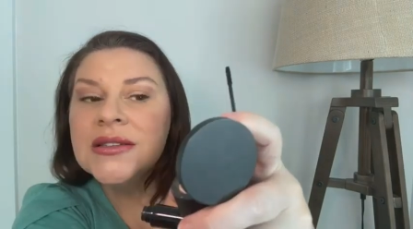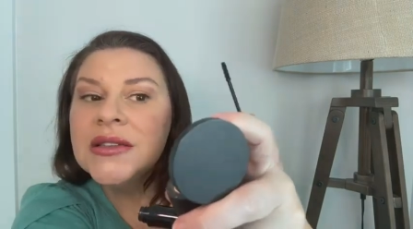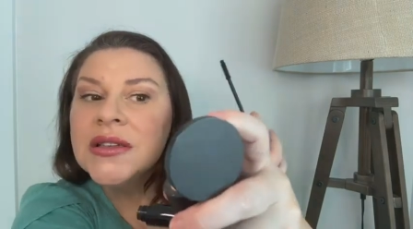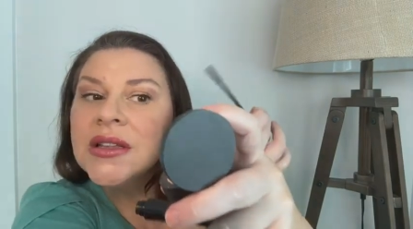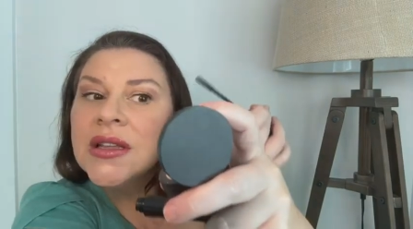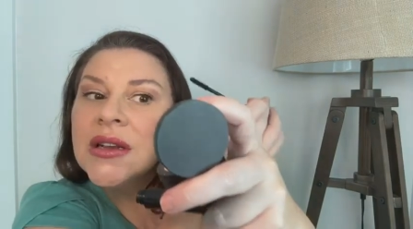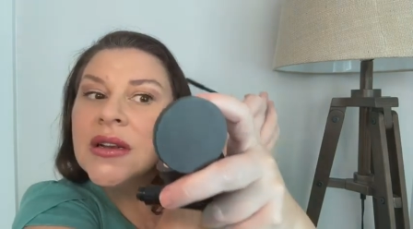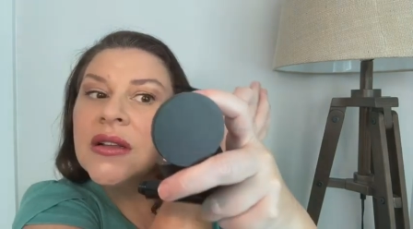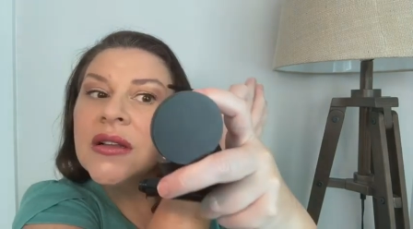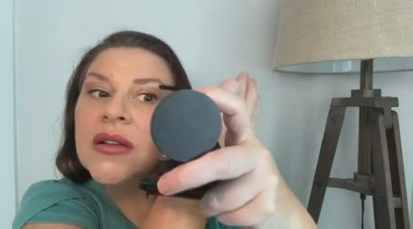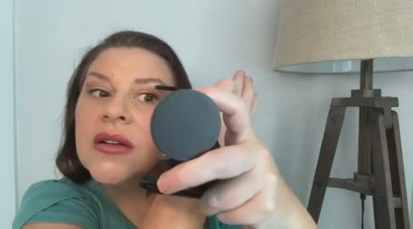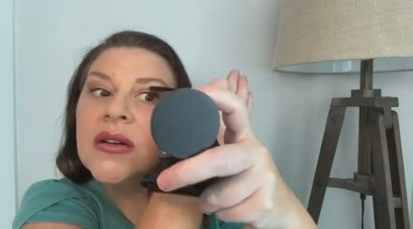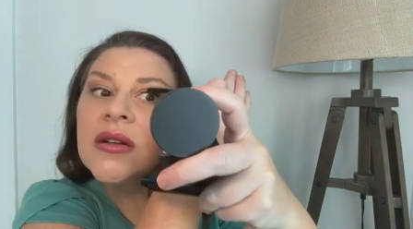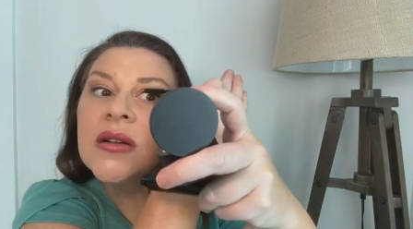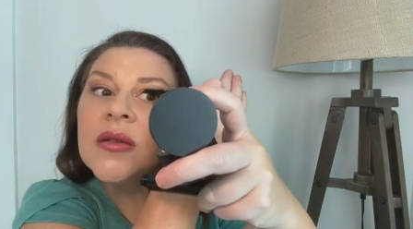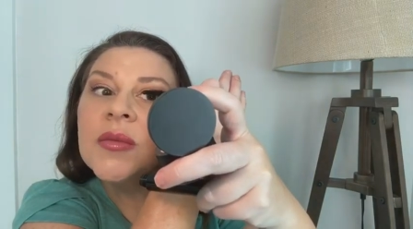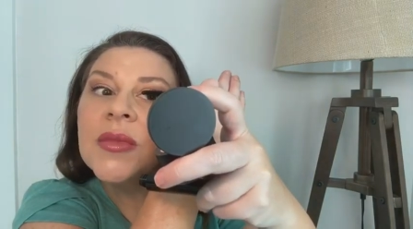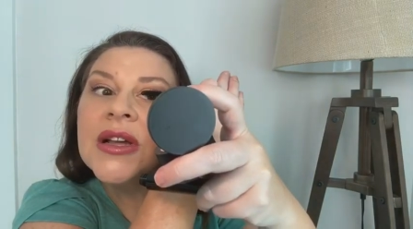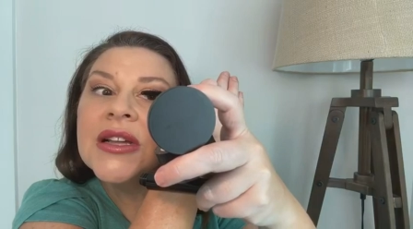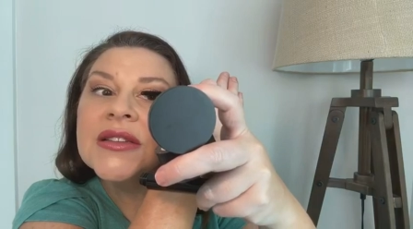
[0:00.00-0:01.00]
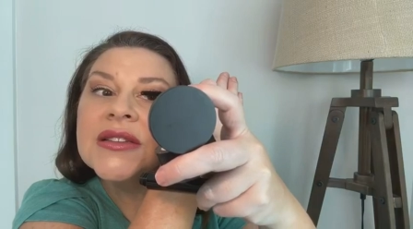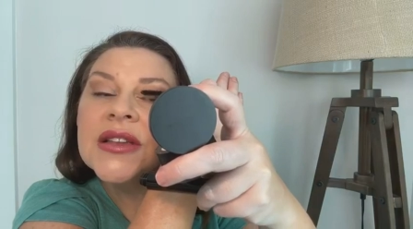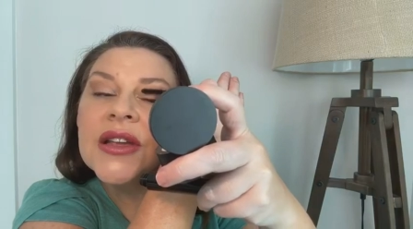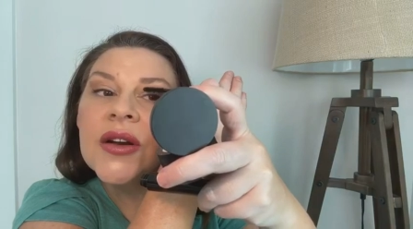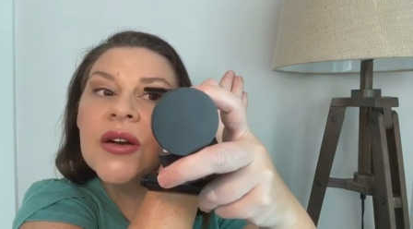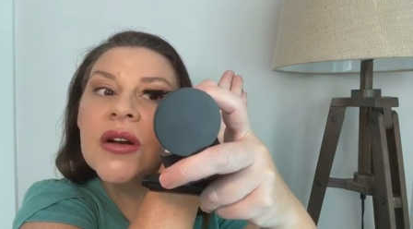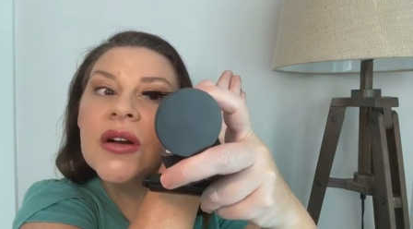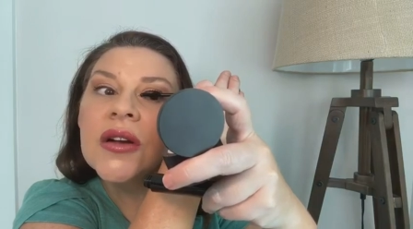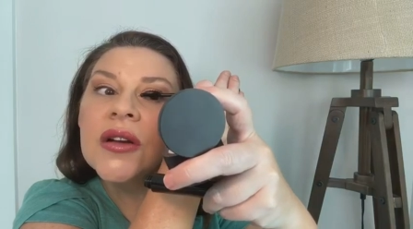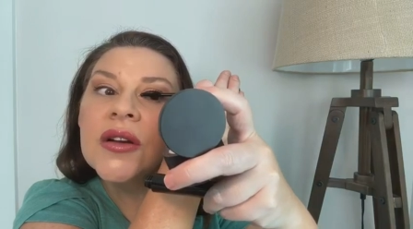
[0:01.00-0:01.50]
I did get a little
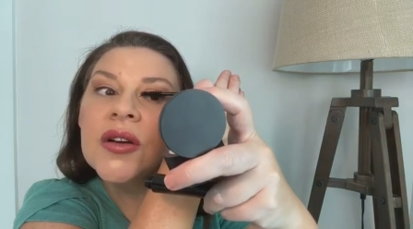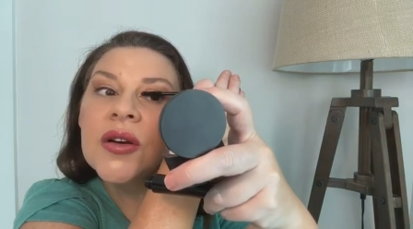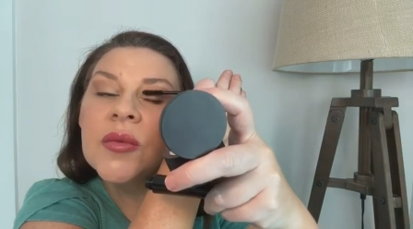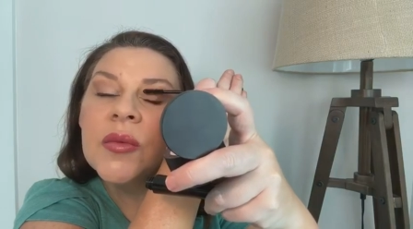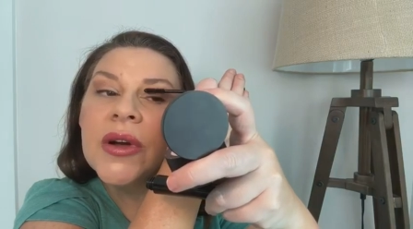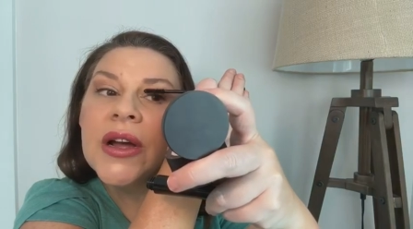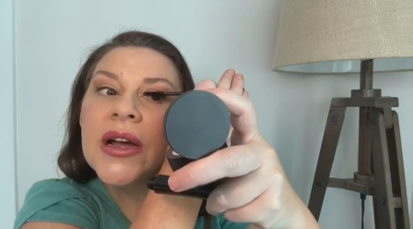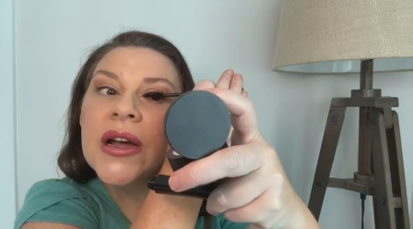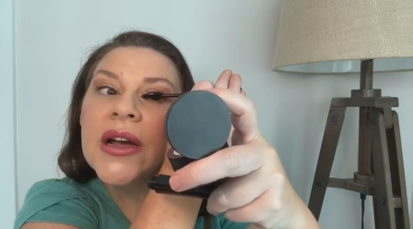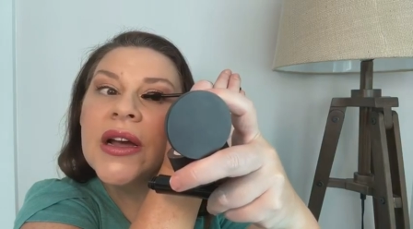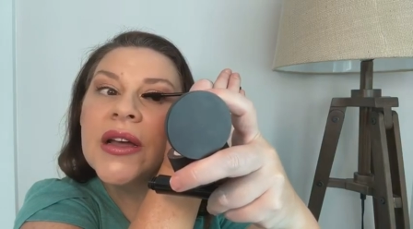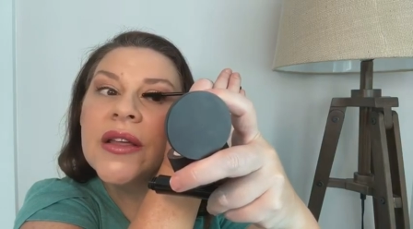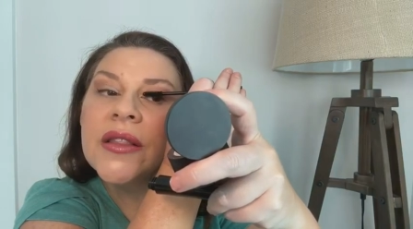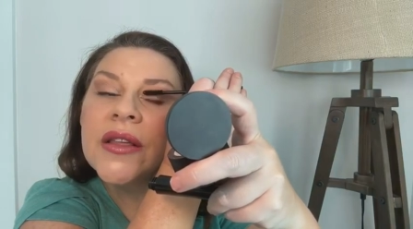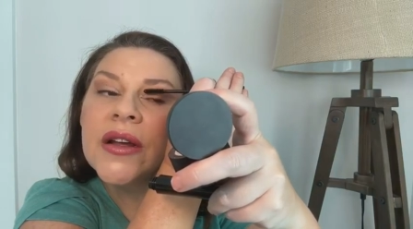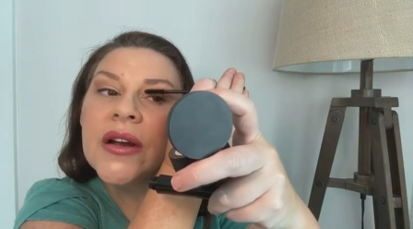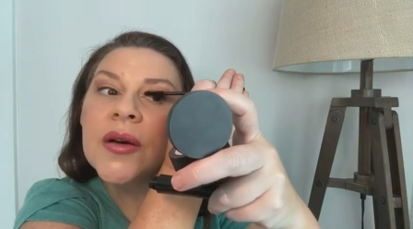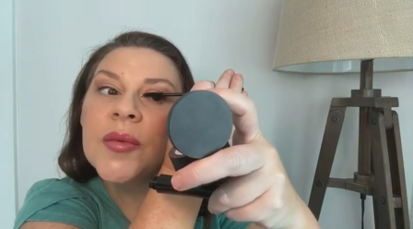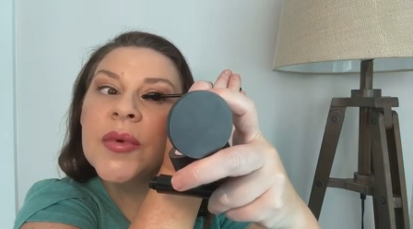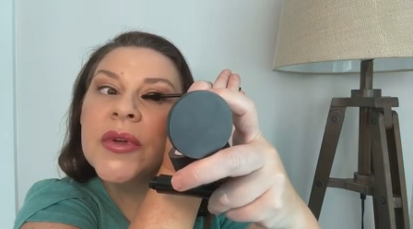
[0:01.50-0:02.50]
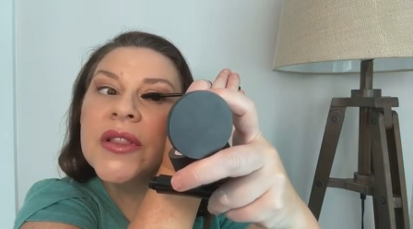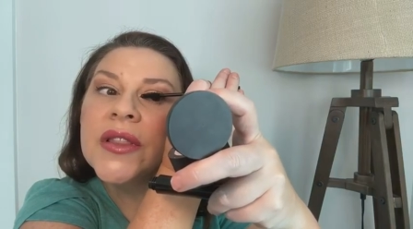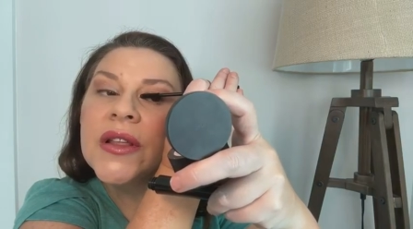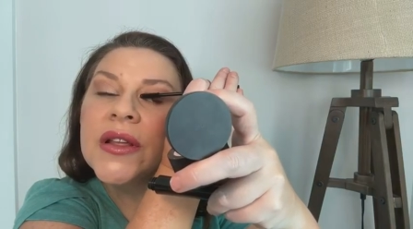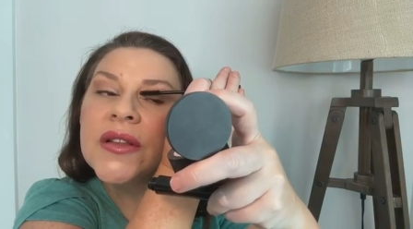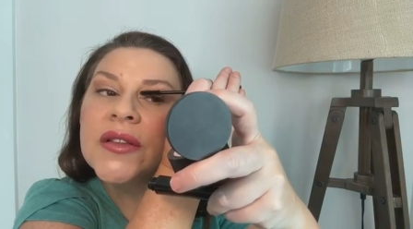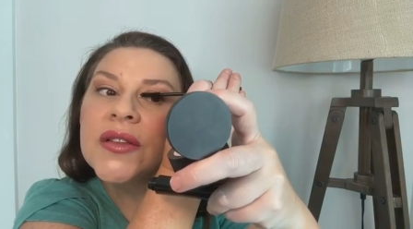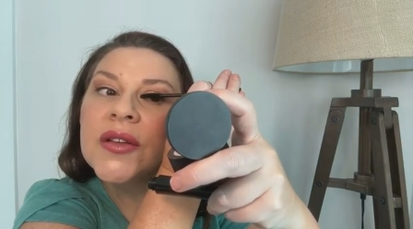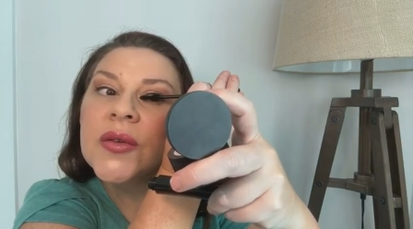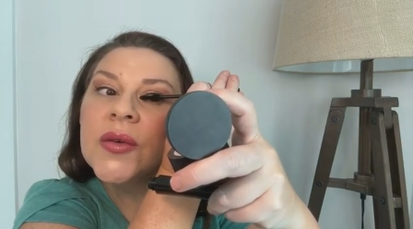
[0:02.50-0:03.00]
mascara under my eye there,
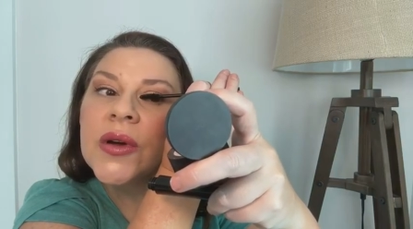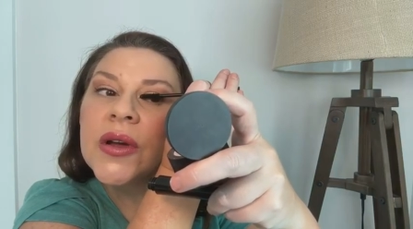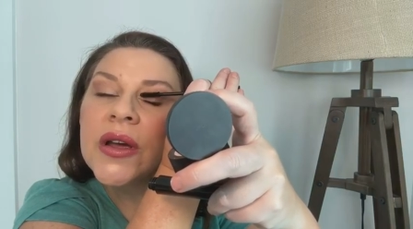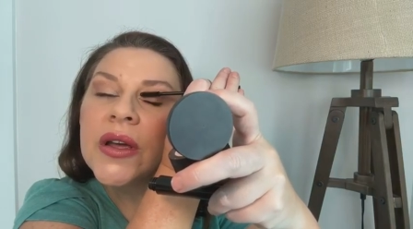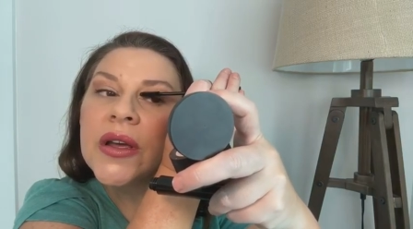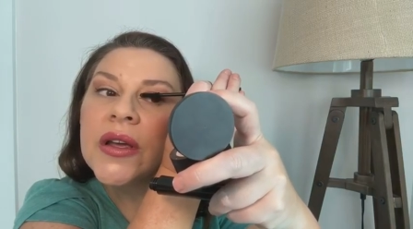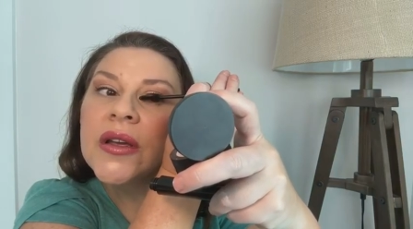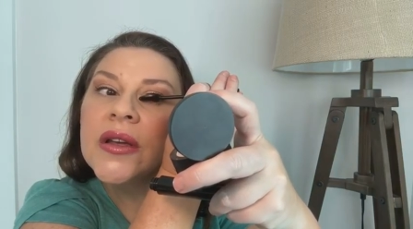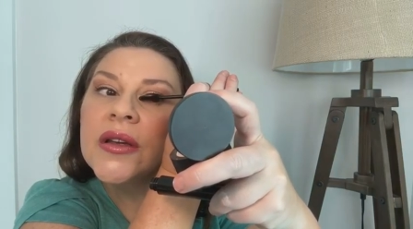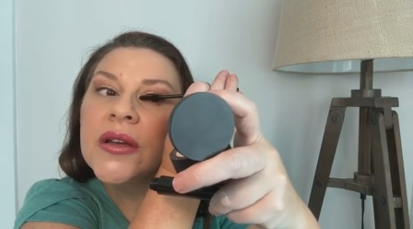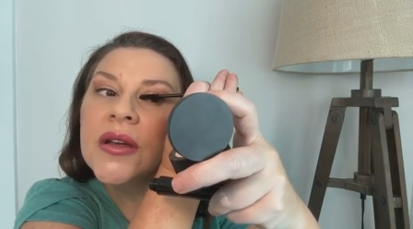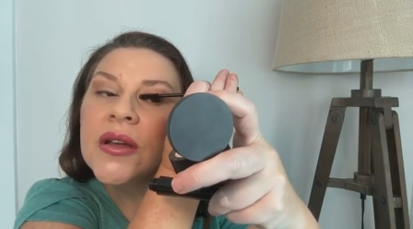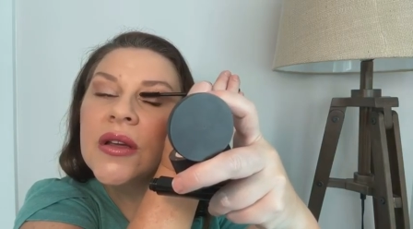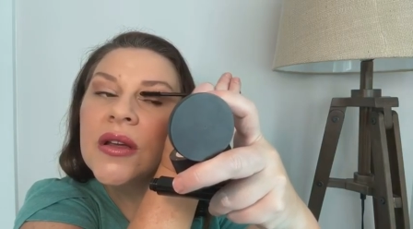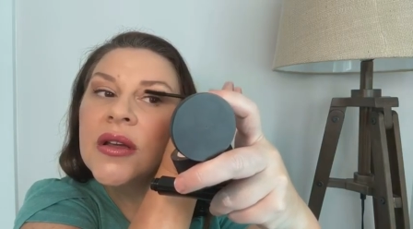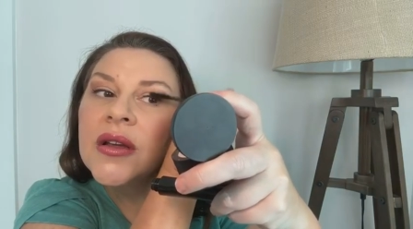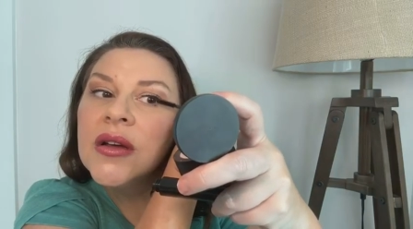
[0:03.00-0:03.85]
but that's okay